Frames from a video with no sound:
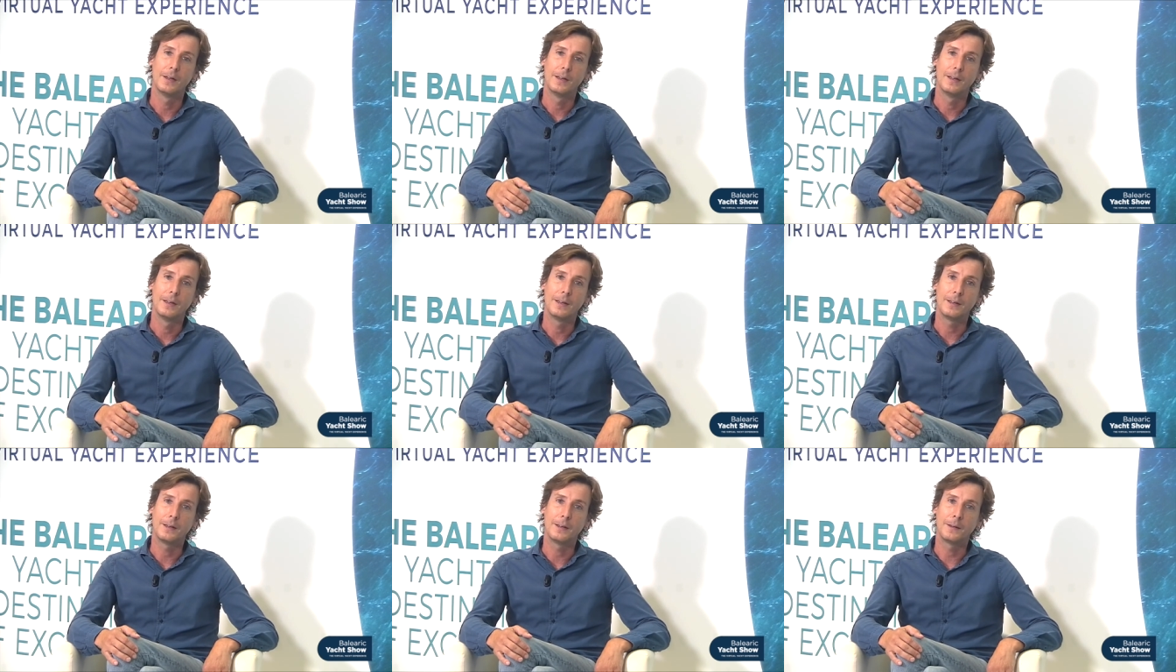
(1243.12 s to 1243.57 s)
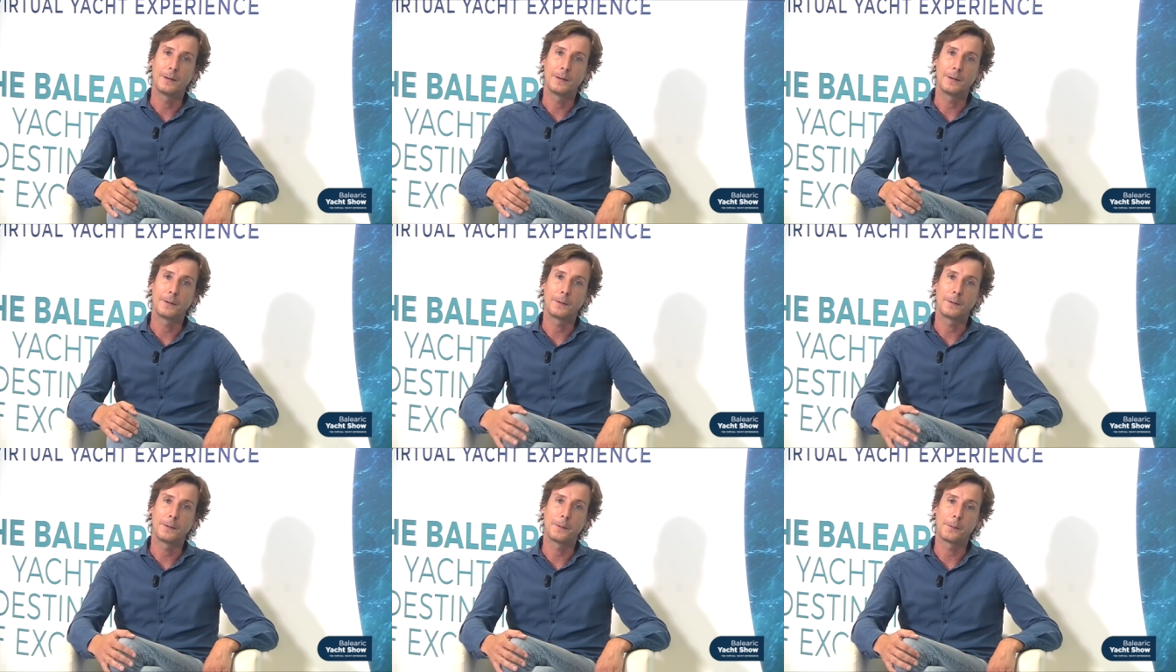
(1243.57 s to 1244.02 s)

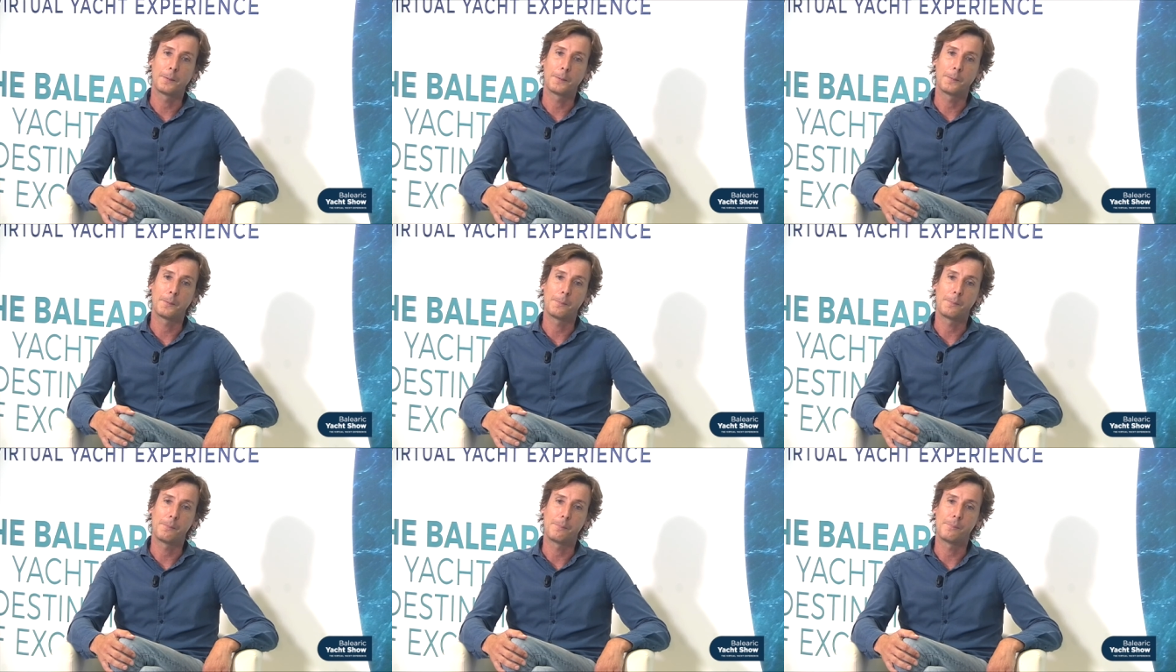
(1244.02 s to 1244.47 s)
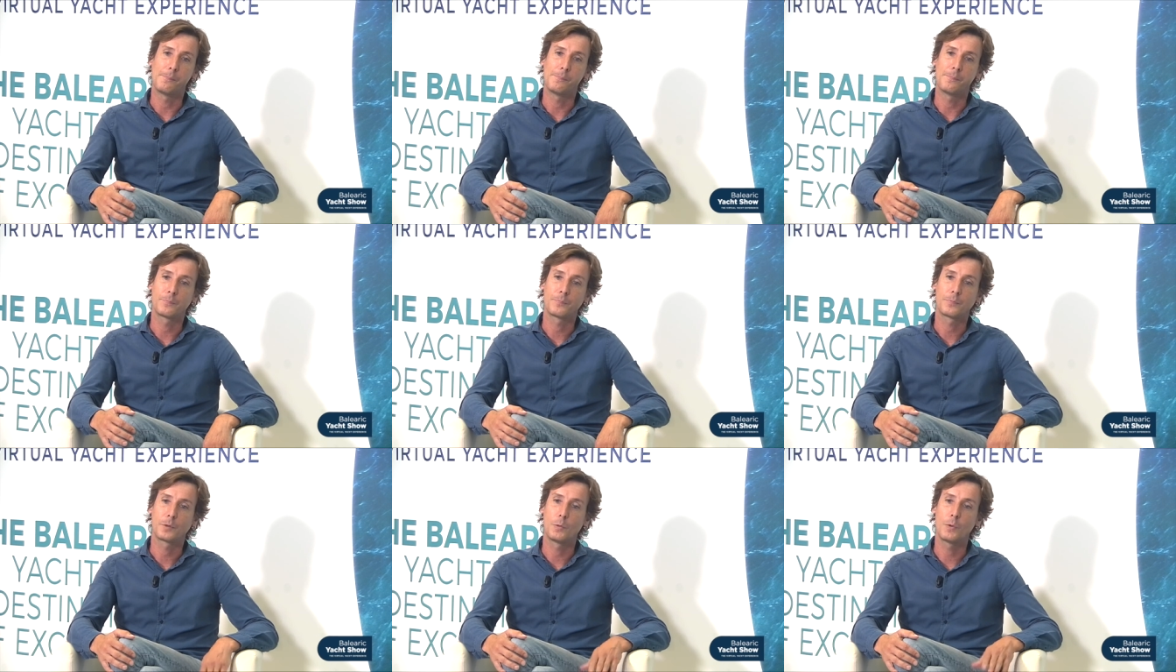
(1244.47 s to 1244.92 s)
um,
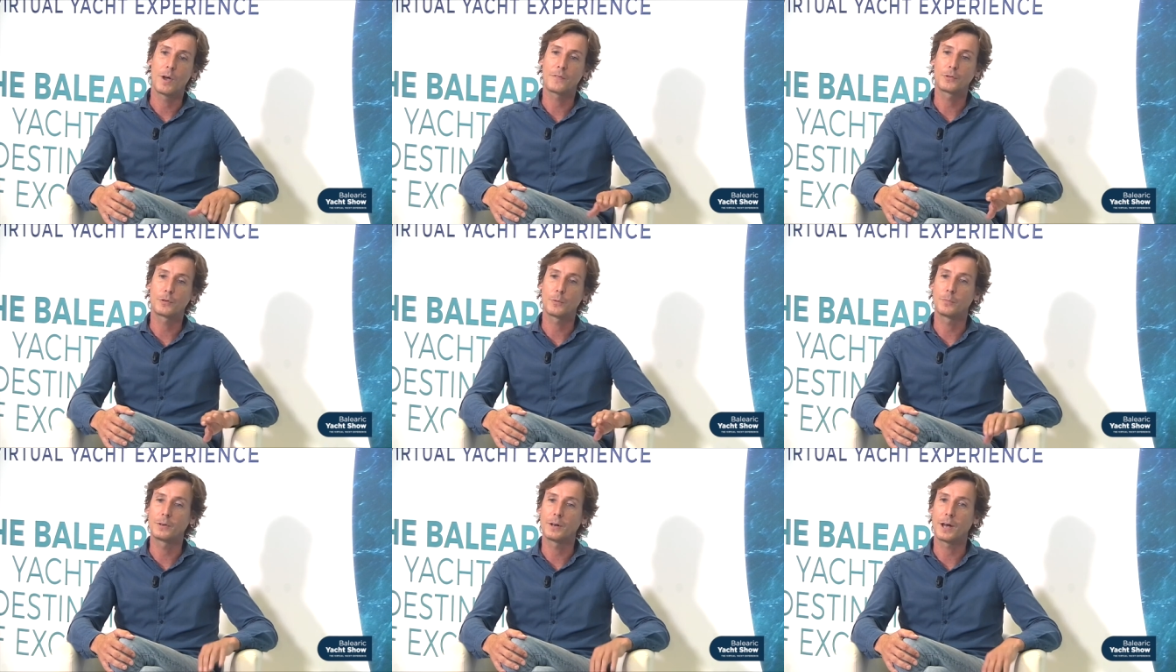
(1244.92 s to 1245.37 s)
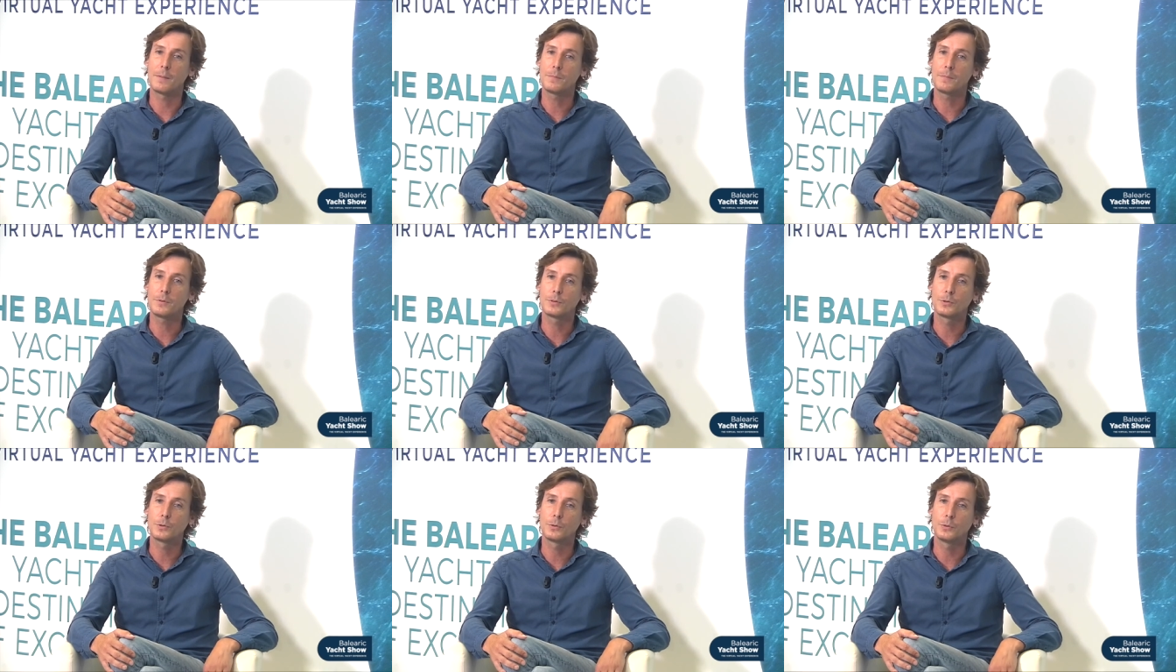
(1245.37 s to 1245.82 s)
we have some
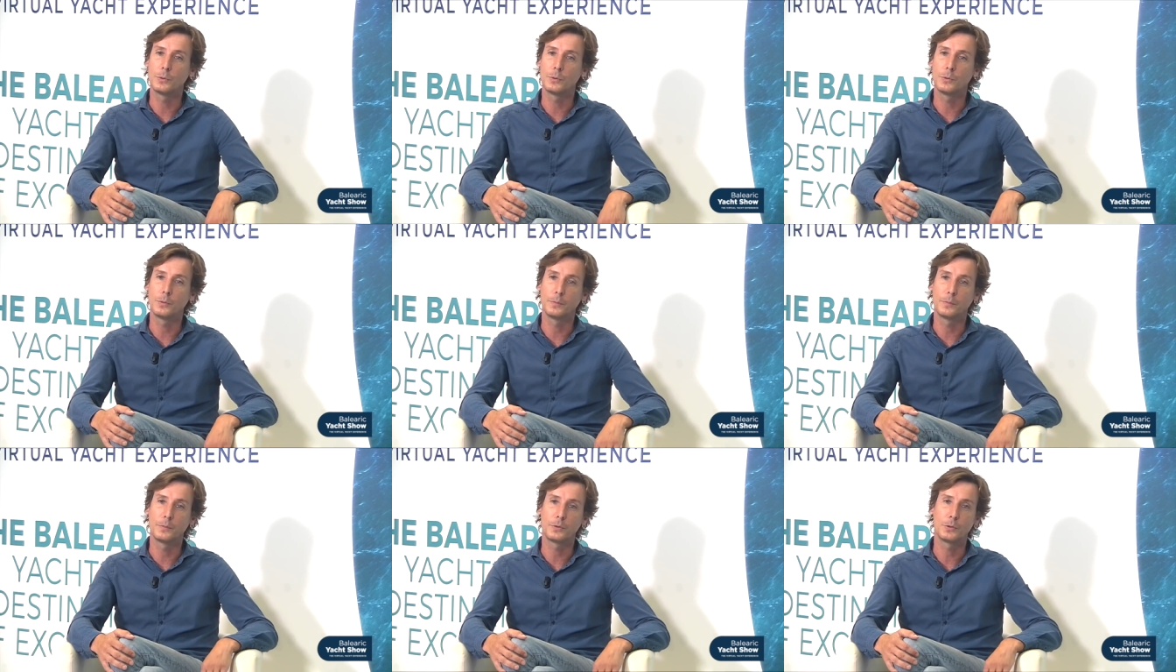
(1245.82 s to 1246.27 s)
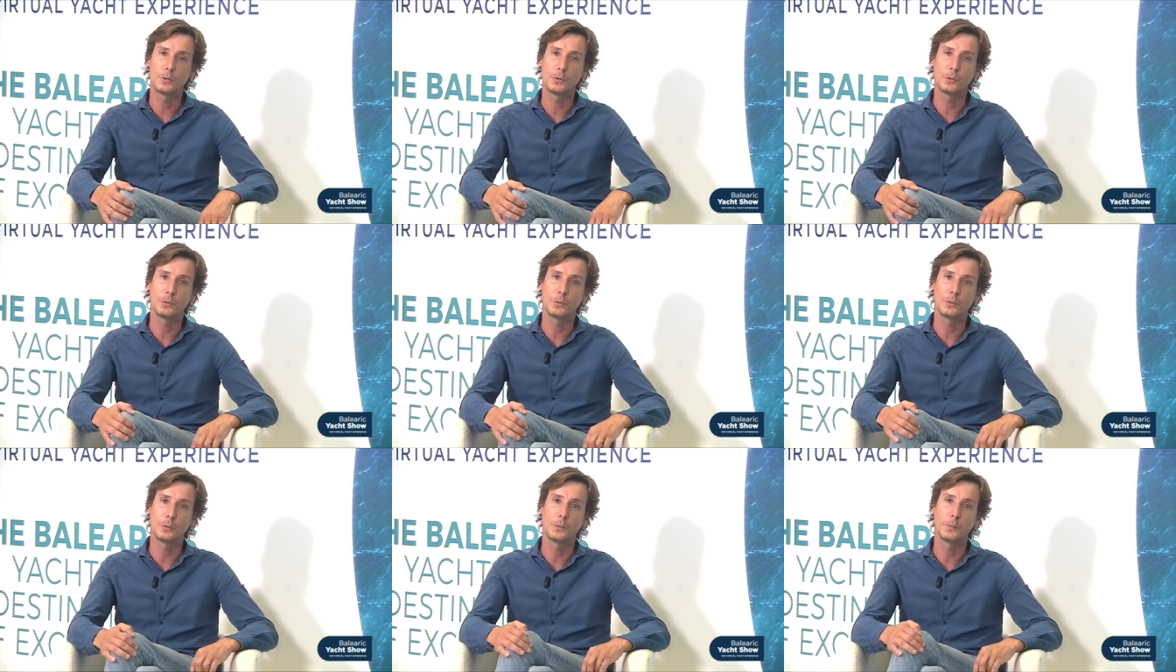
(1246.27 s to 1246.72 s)
times to,
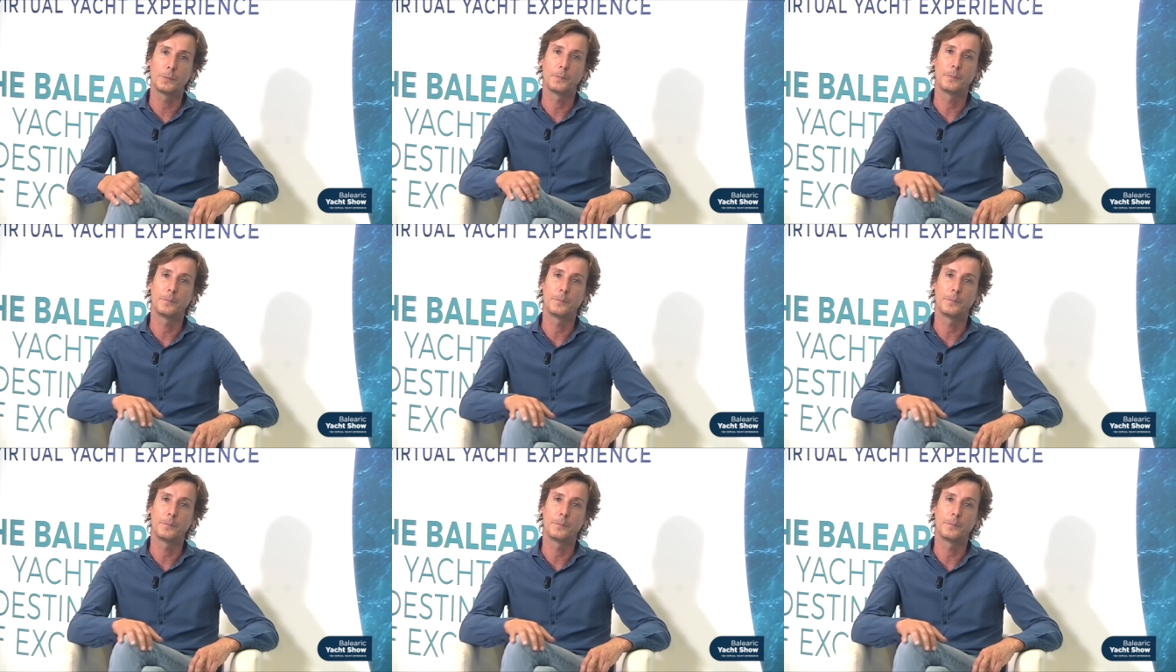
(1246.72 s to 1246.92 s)
to,